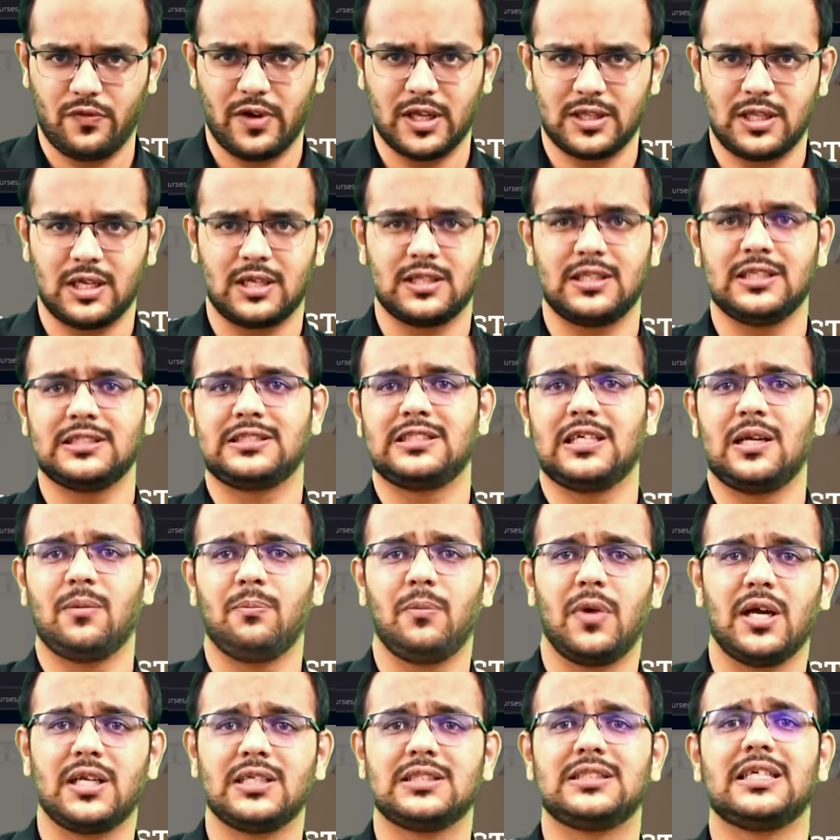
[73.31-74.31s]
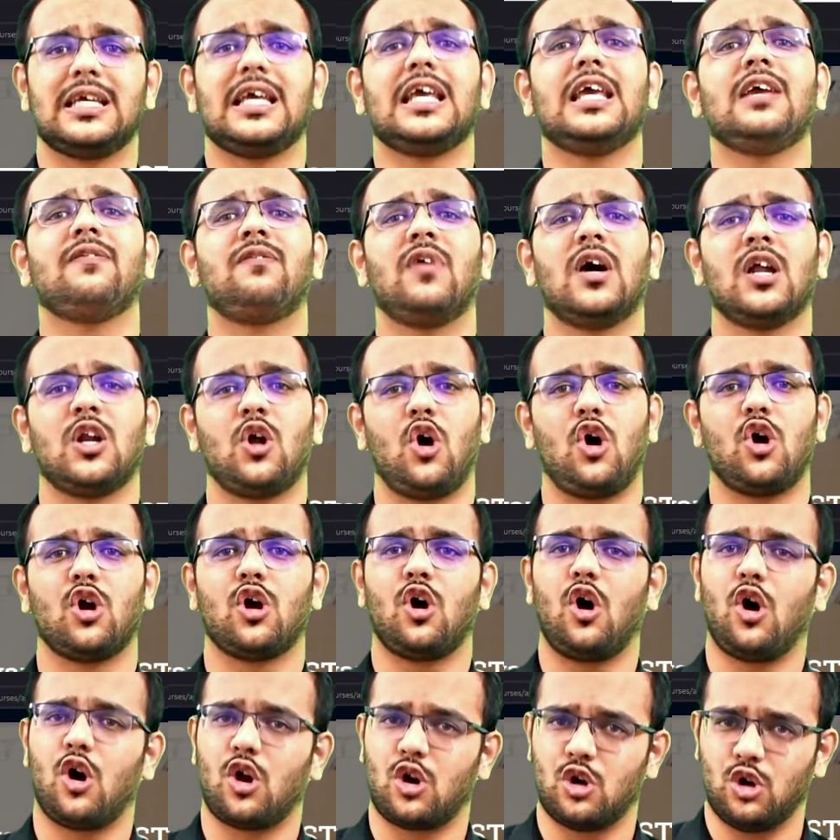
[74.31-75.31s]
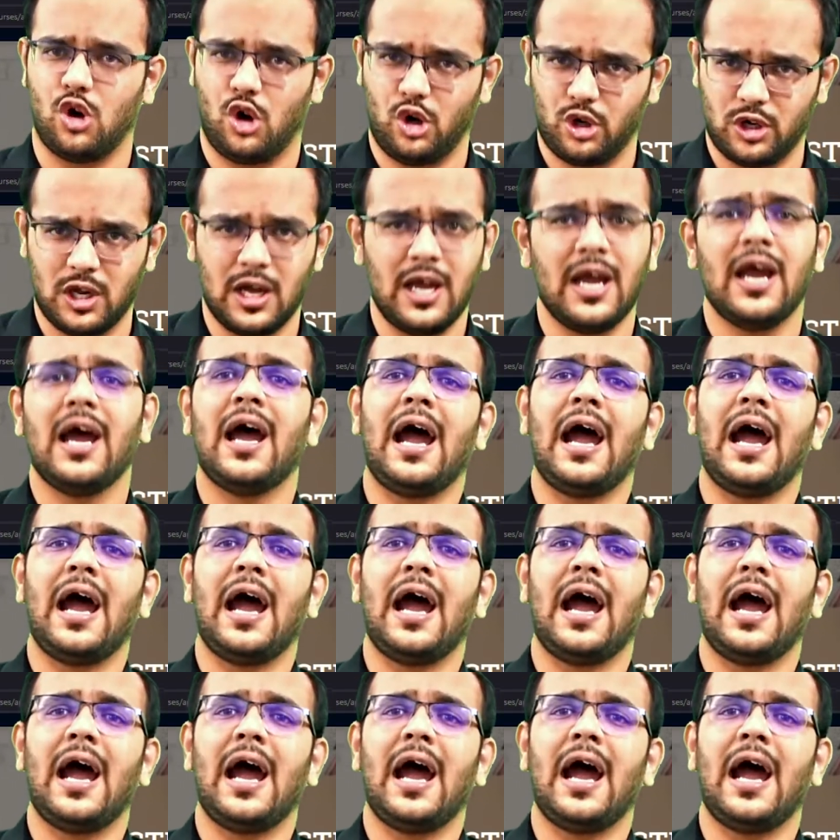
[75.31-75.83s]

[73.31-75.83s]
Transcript: whether this number is even odd or not,